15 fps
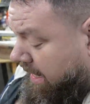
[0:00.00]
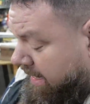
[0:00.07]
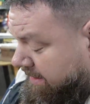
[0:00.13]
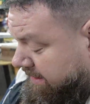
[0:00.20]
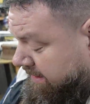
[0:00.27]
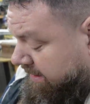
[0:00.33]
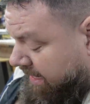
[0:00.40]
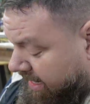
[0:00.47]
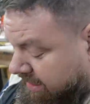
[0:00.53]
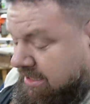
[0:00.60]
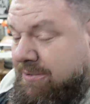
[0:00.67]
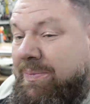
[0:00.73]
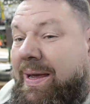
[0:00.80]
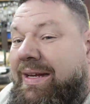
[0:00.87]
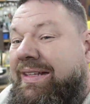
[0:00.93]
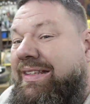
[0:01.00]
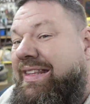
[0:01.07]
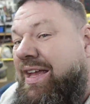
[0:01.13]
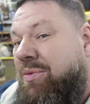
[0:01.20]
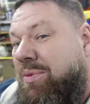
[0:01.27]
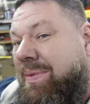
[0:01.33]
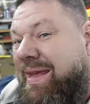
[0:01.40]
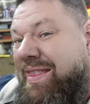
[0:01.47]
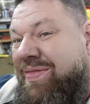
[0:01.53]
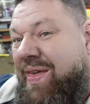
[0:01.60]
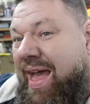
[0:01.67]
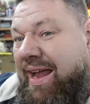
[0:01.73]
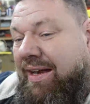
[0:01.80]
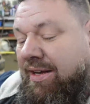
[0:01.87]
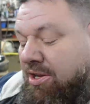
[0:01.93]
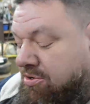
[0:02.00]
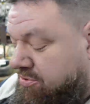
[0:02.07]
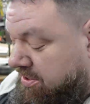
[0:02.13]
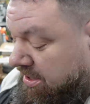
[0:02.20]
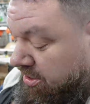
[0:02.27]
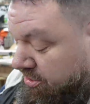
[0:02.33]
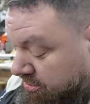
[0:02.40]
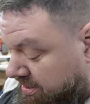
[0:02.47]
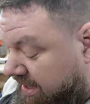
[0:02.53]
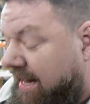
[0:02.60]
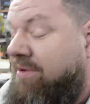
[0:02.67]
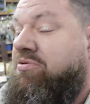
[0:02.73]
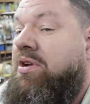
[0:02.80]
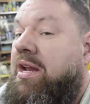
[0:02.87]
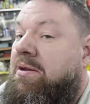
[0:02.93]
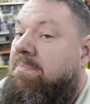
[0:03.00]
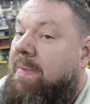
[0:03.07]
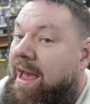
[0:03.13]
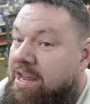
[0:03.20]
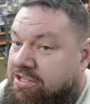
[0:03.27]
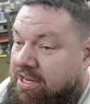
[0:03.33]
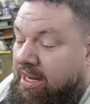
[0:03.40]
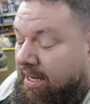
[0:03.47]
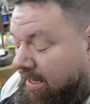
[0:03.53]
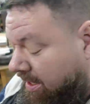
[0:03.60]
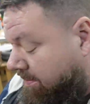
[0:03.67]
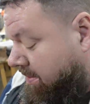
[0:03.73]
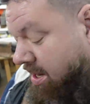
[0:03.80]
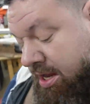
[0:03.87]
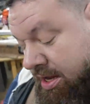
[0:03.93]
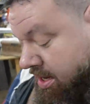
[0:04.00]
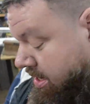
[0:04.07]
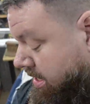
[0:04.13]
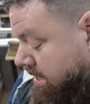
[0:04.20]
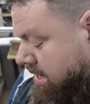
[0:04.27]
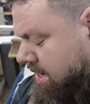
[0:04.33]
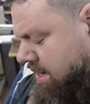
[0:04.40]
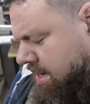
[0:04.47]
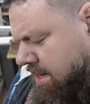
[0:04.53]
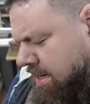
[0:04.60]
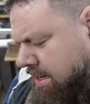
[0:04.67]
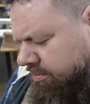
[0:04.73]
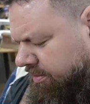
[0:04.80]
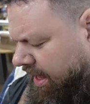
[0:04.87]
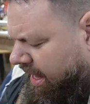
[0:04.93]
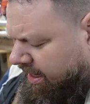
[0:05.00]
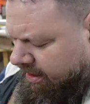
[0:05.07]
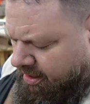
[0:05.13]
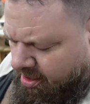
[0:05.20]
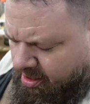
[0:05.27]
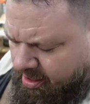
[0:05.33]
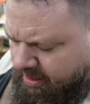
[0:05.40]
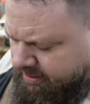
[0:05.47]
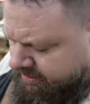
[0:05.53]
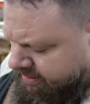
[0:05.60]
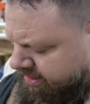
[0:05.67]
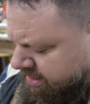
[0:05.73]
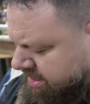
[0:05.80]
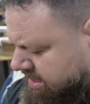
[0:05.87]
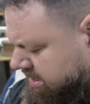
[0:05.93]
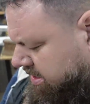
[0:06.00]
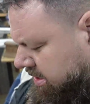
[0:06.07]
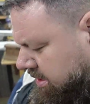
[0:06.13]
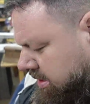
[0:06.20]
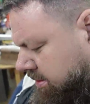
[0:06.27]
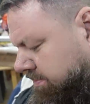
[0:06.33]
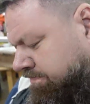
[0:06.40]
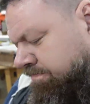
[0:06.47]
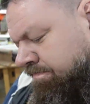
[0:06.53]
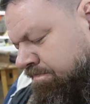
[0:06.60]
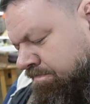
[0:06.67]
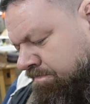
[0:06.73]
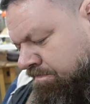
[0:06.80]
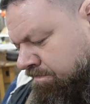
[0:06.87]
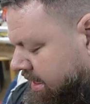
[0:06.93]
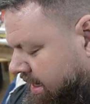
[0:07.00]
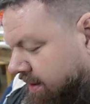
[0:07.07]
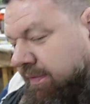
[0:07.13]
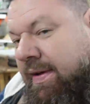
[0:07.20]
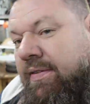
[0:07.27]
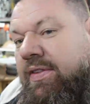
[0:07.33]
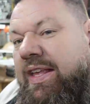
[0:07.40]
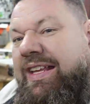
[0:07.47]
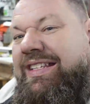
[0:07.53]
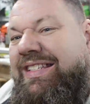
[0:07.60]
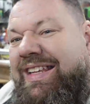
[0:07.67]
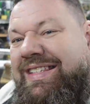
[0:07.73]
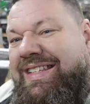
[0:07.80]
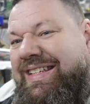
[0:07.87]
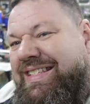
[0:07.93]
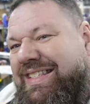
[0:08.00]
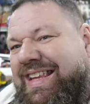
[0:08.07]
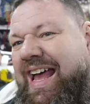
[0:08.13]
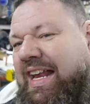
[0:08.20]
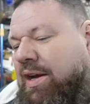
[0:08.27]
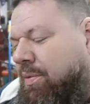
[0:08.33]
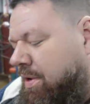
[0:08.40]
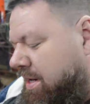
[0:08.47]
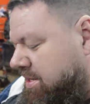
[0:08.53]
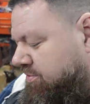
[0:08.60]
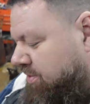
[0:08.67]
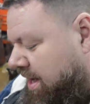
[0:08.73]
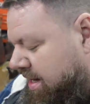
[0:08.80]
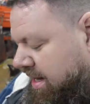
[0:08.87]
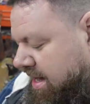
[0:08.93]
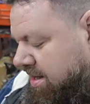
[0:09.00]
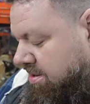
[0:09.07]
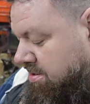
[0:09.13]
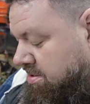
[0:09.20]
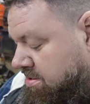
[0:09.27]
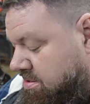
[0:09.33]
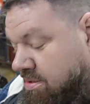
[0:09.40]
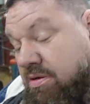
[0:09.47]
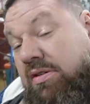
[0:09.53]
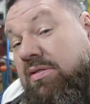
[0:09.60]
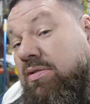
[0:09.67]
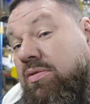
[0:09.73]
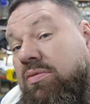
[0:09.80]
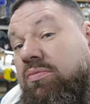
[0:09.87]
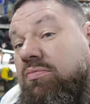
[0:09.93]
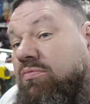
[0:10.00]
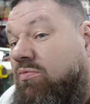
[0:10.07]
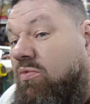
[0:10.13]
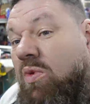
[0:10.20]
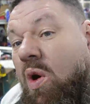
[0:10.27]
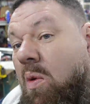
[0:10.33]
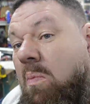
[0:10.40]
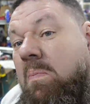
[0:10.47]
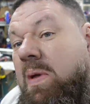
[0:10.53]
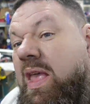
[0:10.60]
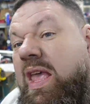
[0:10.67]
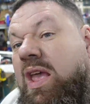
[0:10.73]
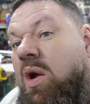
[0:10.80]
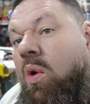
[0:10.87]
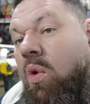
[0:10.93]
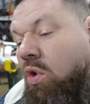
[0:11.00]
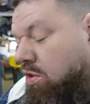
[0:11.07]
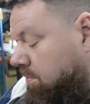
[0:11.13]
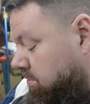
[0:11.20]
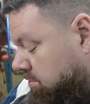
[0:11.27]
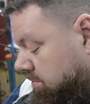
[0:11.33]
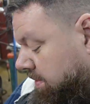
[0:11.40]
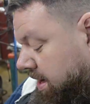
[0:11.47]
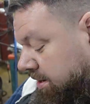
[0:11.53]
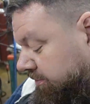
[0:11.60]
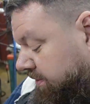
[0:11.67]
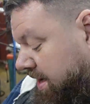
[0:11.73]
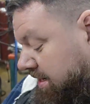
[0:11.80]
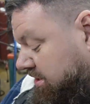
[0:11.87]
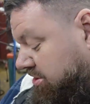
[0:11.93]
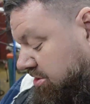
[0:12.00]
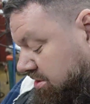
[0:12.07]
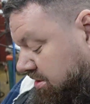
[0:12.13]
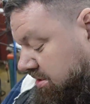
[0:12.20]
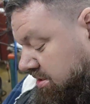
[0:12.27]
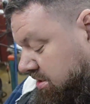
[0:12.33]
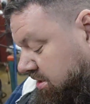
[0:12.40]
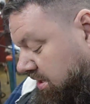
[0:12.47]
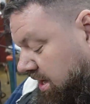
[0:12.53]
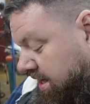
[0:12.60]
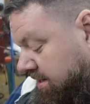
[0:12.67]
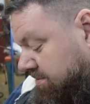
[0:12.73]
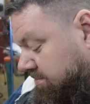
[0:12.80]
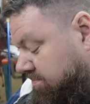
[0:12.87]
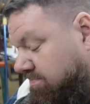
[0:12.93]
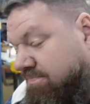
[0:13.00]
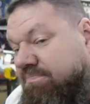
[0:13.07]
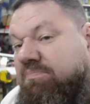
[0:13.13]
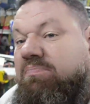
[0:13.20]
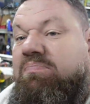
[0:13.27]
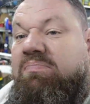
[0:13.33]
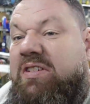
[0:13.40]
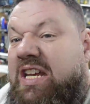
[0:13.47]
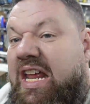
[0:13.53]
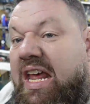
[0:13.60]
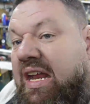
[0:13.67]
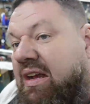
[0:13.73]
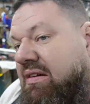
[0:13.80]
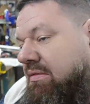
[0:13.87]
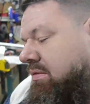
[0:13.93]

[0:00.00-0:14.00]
I did not expect that they would be that close. It looked like I was going to bash the hell out of them. That, in all honesty, if everything sits exactly where it is right now, won't be horrible. Matter of fact, just a slight dent.